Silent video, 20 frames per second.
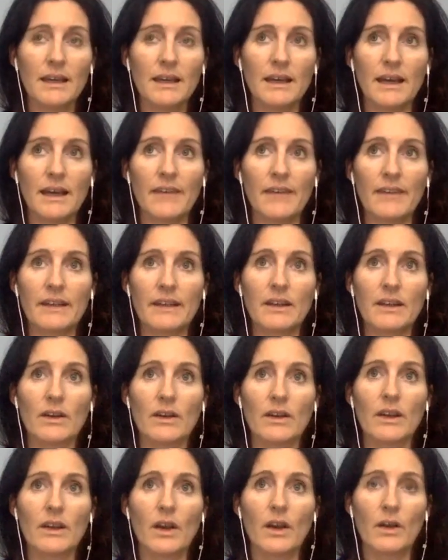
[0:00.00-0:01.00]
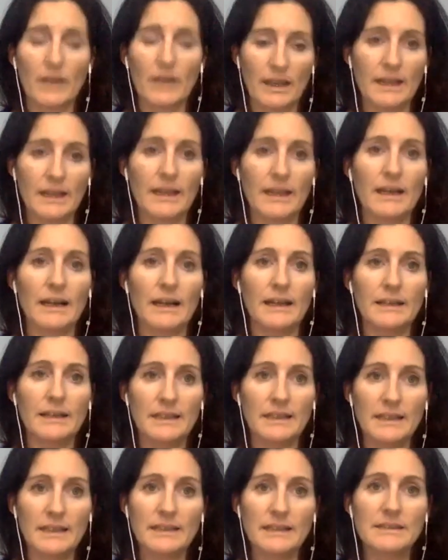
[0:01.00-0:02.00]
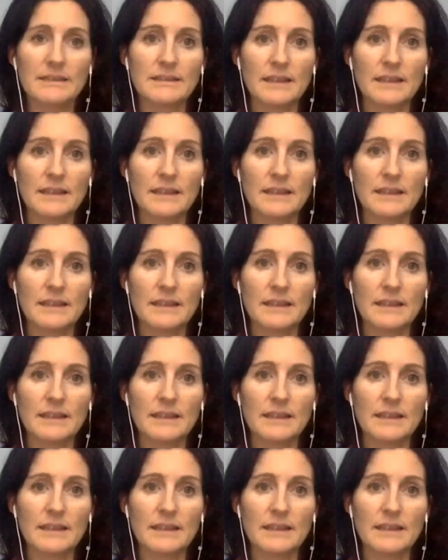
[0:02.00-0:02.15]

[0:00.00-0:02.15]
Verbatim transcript: And then going, okay, I need